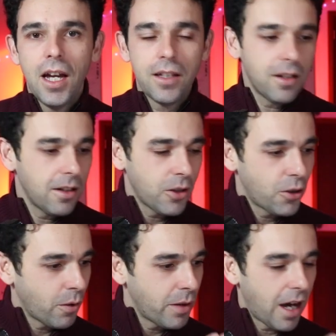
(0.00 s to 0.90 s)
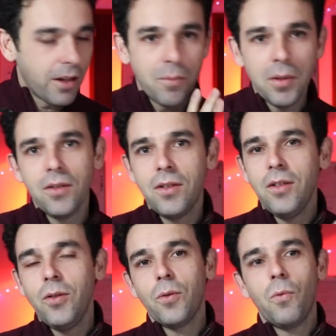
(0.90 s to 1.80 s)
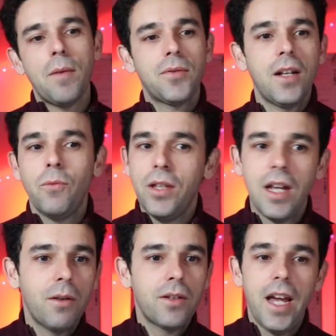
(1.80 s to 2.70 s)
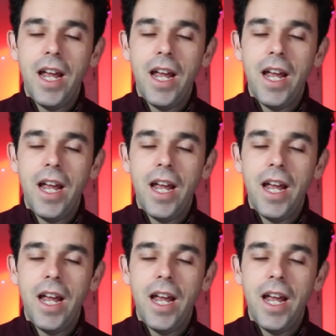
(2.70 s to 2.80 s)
and literally show you how you build your website without